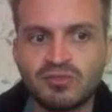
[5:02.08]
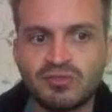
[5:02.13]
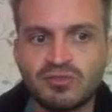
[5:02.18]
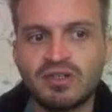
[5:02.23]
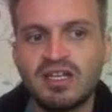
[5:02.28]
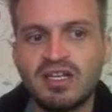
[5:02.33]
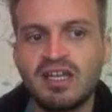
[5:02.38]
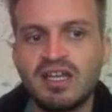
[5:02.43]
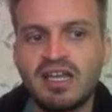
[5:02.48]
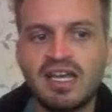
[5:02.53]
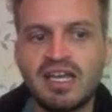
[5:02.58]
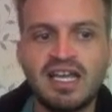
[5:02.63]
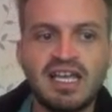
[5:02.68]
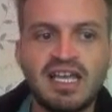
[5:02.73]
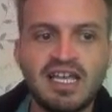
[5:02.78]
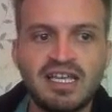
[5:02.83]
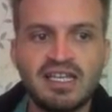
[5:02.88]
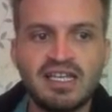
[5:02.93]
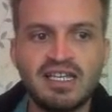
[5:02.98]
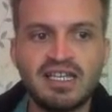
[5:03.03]
Oh,
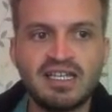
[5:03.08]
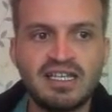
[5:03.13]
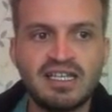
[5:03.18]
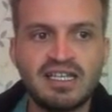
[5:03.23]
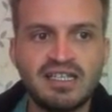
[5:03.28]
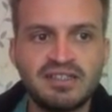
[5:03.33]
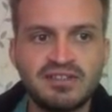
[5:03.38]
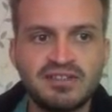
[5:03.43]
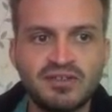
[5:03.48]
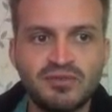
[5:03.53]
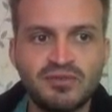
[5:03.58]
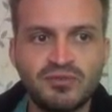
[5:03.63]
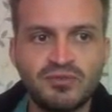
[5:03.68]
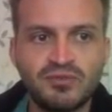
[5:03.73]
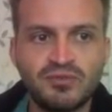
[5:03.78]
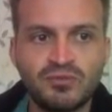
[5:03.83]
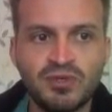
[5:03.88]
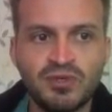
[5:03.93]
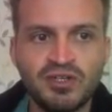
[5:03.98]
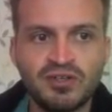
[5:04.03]
and
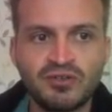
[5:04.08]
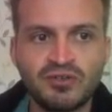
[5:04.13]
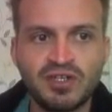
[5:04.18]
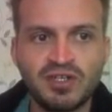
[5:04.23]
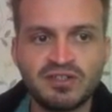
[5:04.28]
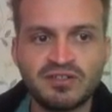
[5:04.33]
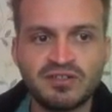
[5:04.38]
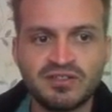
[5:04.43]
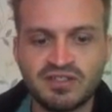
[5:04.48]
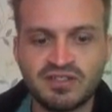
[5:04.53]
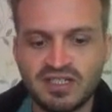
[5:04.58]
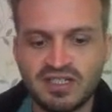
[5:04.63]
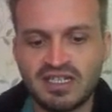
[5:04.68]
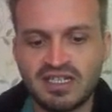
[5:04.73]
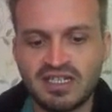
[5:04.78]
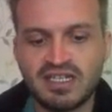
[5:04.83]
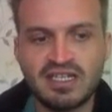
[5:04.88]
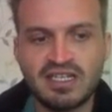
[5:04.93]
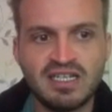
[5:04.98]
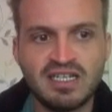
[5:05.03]
we are going to
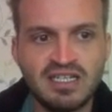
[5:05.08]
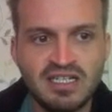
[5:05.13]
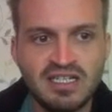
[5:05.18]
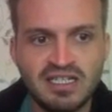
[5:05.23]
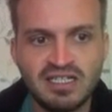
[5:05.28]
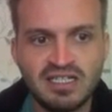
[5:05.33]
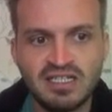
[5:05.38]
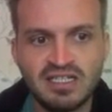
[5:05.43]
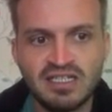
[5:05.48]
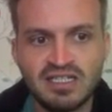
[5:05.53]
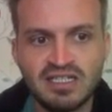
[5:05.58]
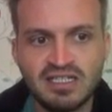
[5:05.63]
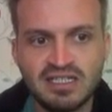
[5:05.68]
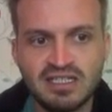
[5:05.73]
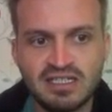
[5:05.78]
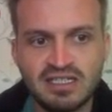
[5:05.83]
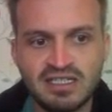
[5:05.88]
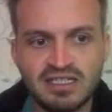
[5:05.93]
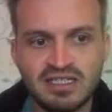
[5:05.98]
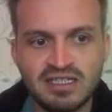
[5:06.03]
say
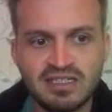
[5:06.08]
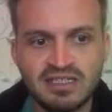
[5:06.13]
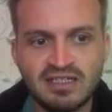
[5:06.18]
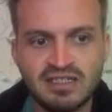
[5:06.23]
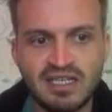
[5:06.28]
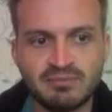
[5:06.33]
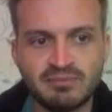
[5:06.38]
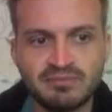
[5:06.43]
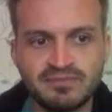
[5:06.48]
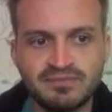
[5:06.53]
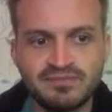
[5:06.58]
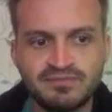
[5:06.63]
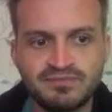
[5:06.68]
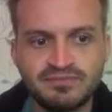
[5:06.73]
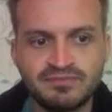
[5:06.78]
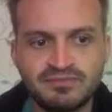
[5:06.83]
name.